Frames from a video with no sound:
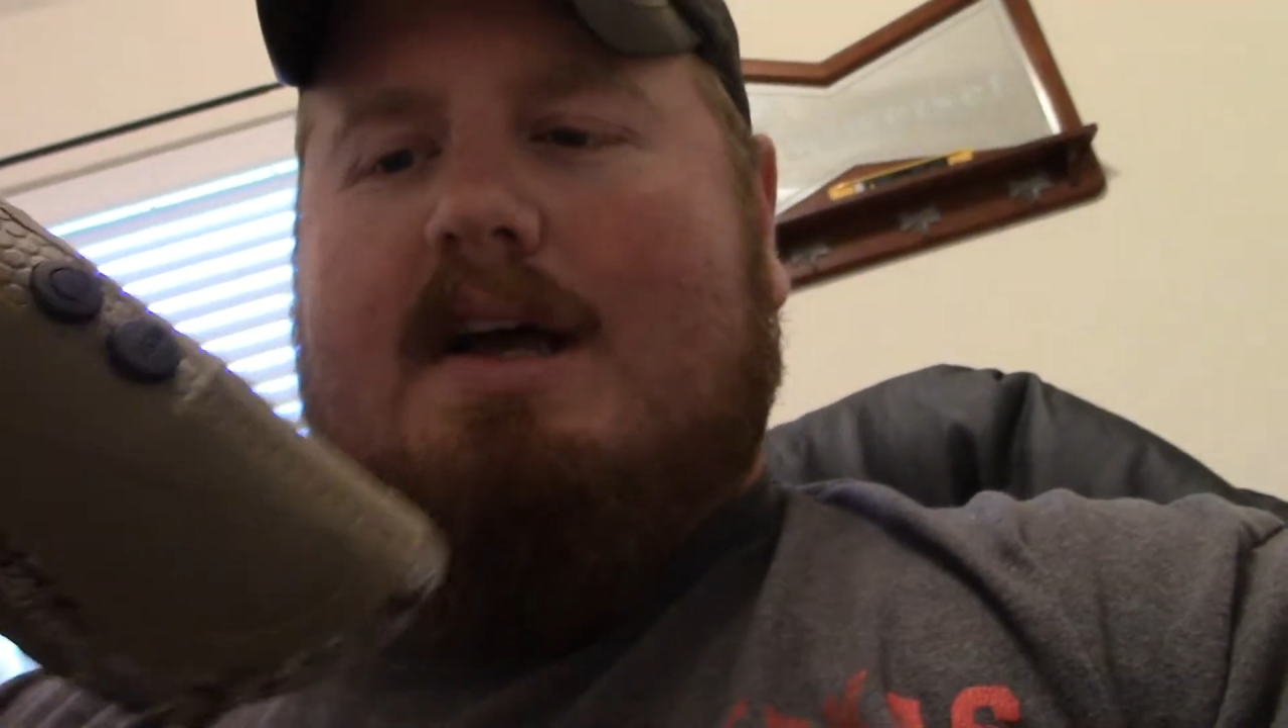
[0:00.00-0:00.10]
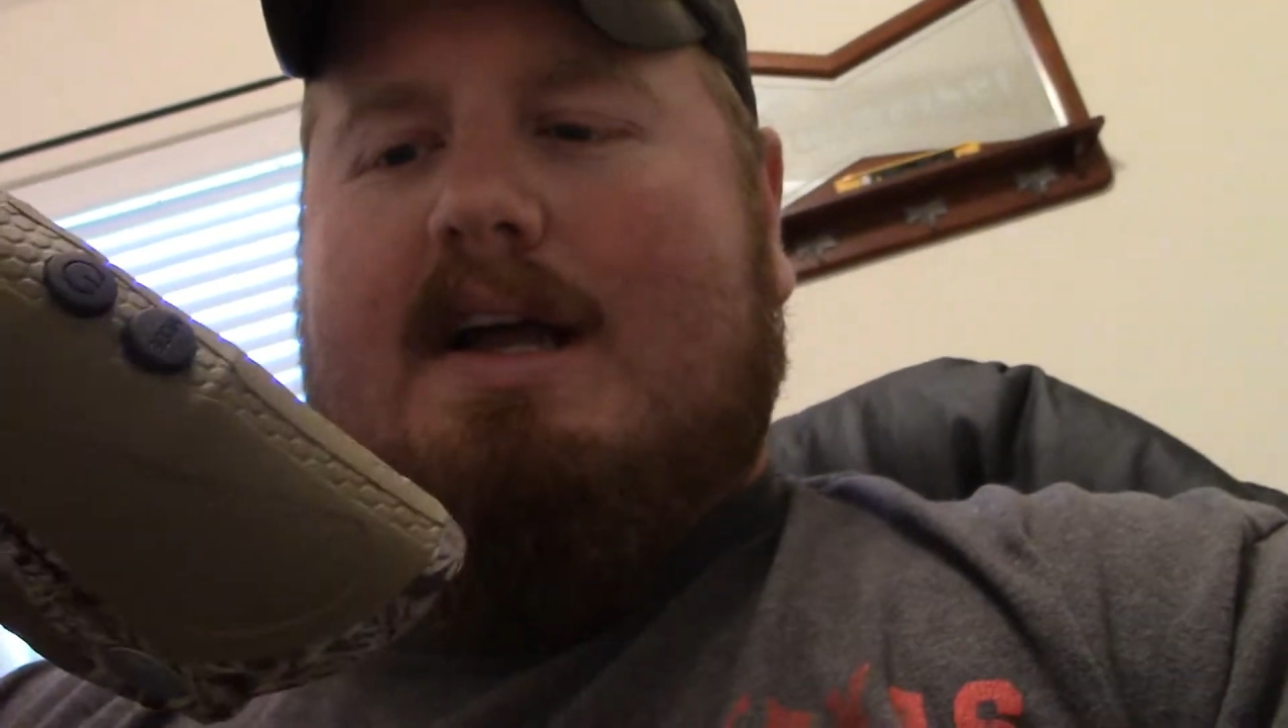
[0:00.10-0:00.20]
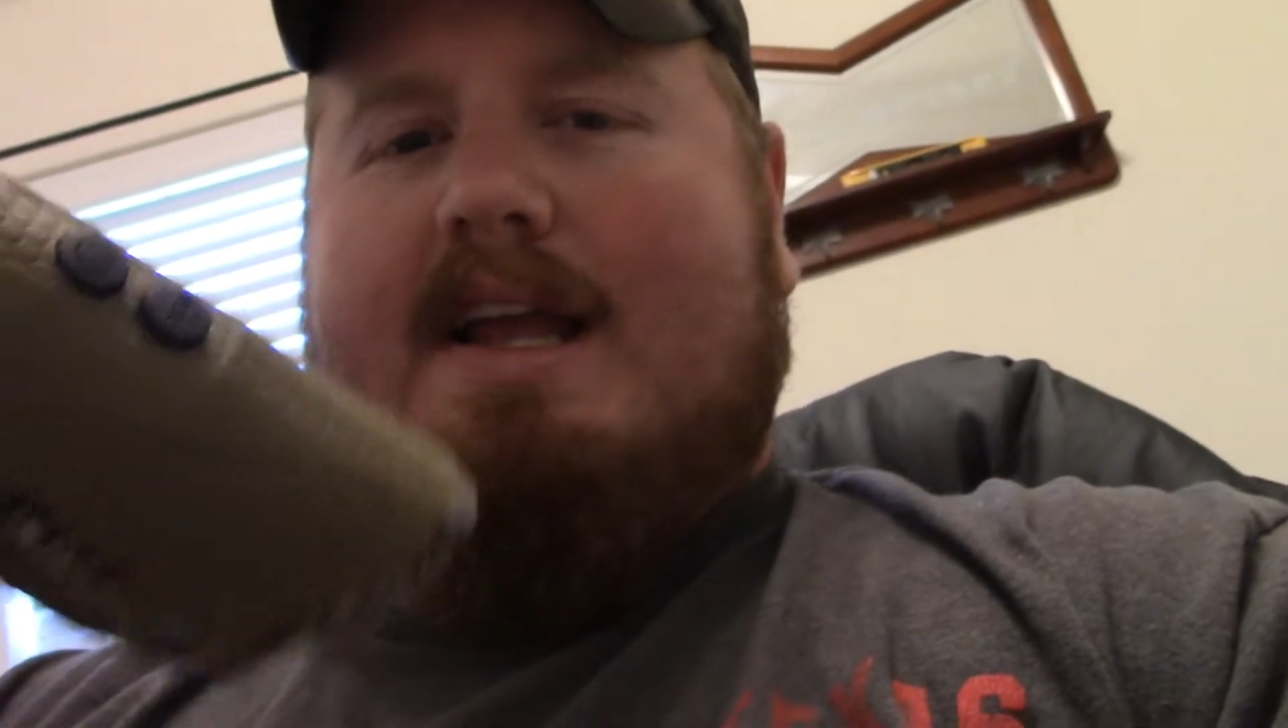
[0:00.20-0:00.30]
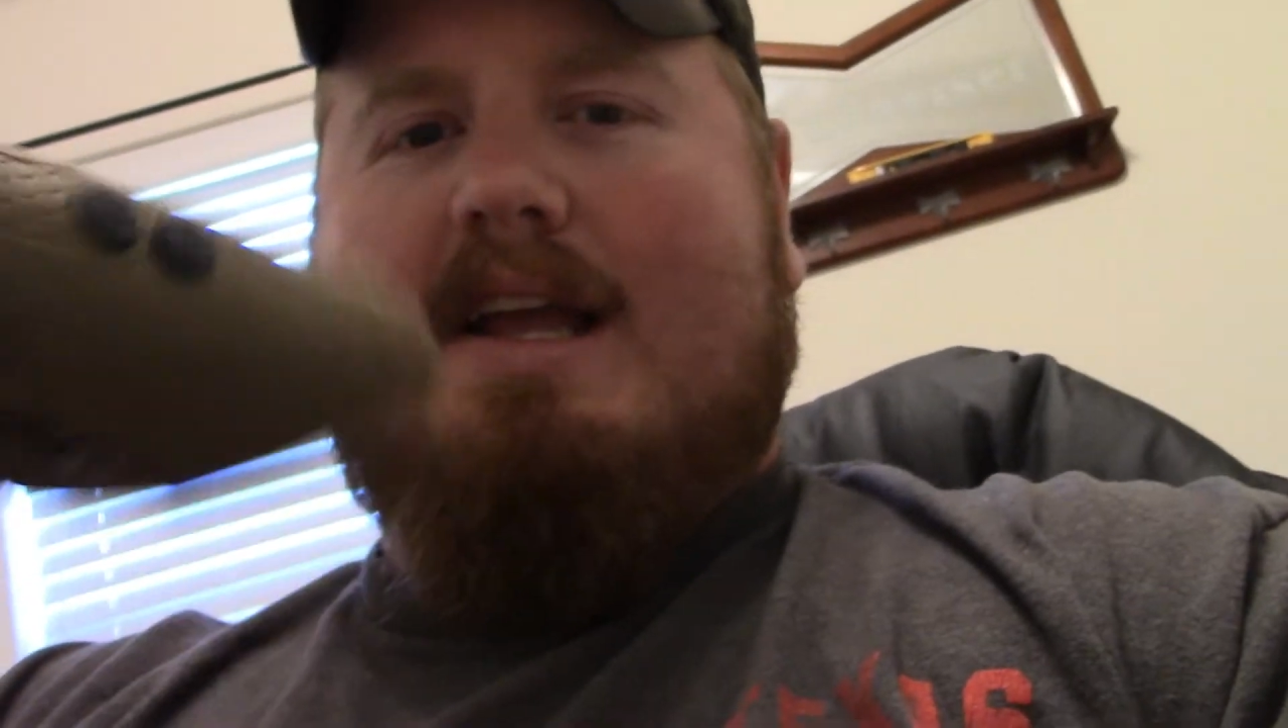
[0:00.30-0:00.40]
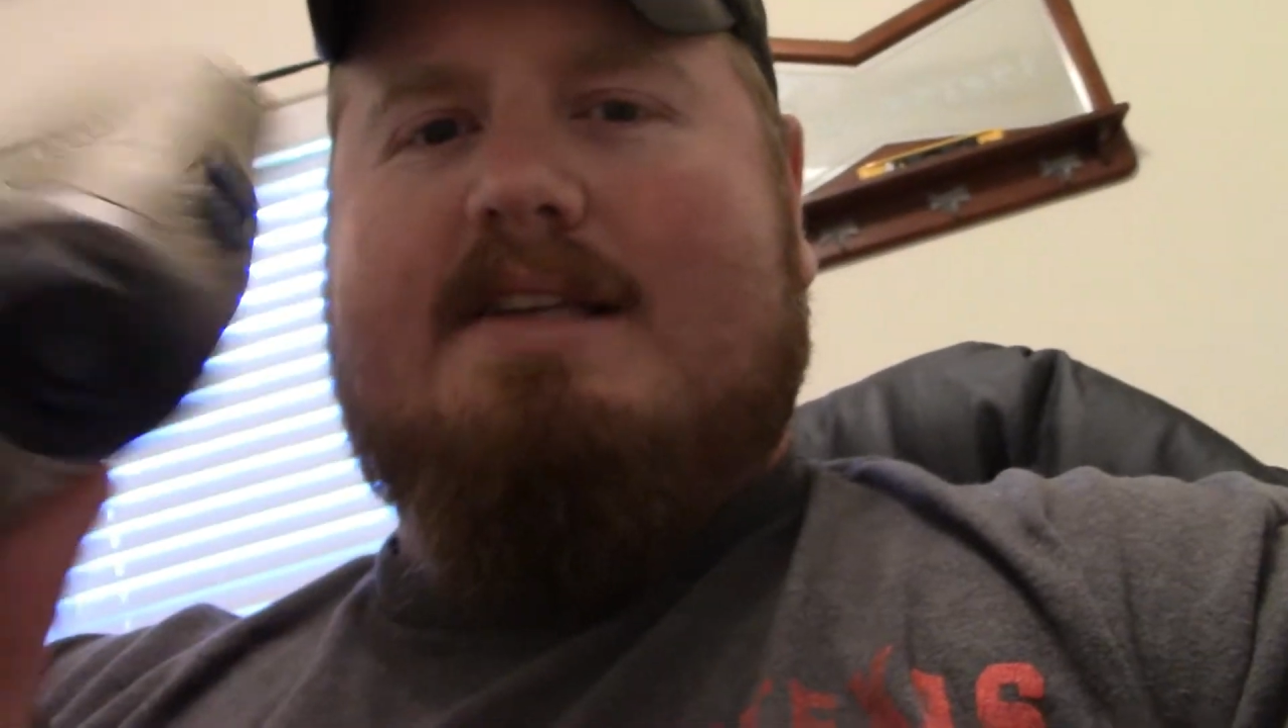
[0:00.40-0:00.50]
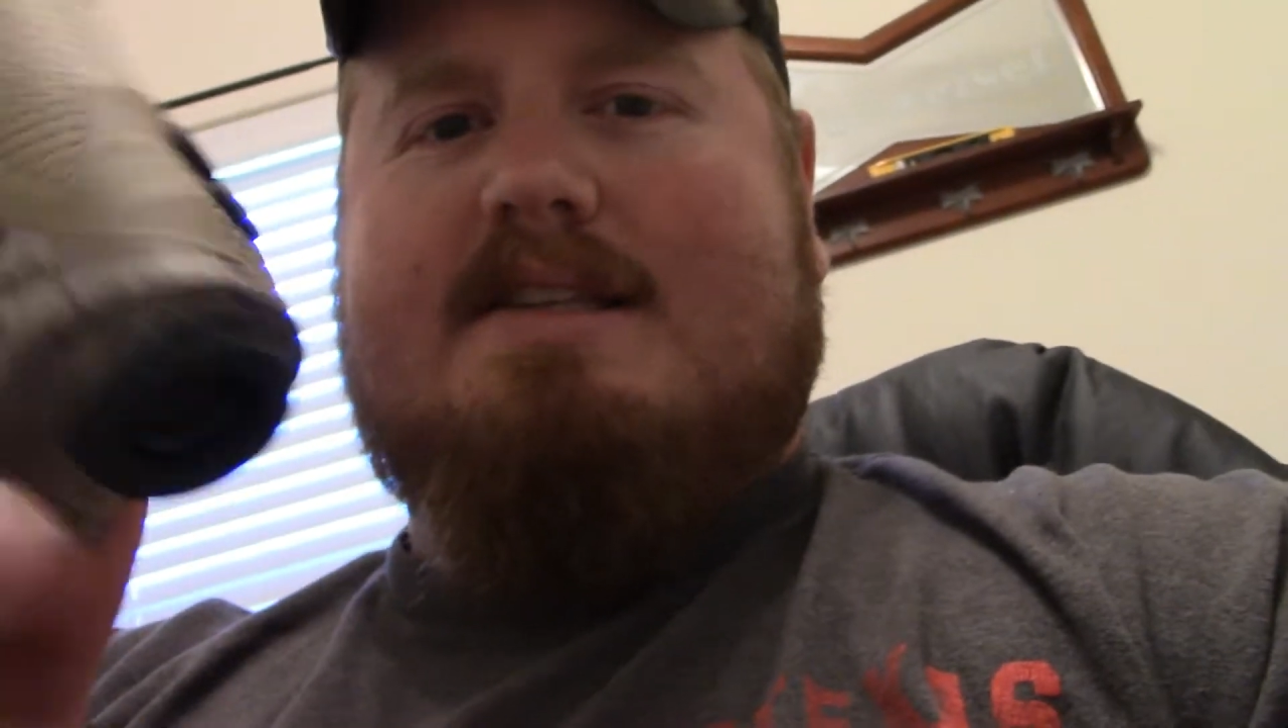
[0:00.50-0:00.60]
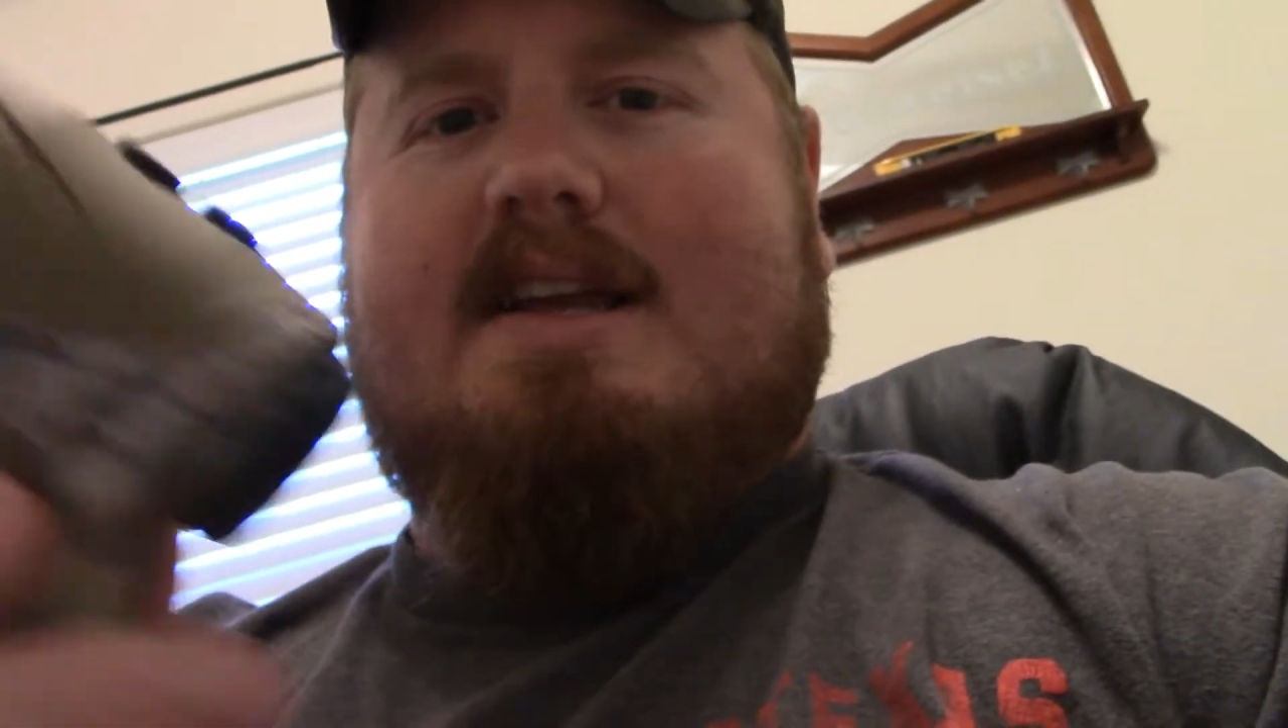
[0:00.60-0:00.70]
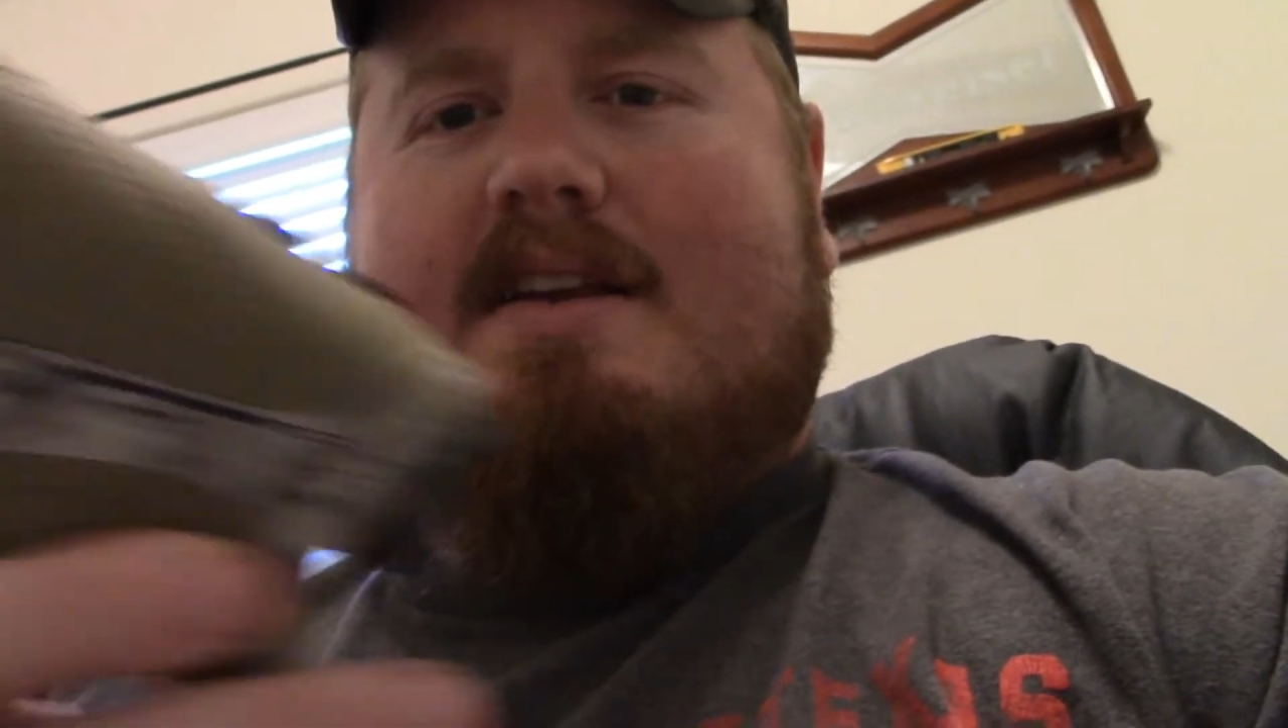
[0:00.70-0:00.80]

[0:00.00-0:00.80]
I can't say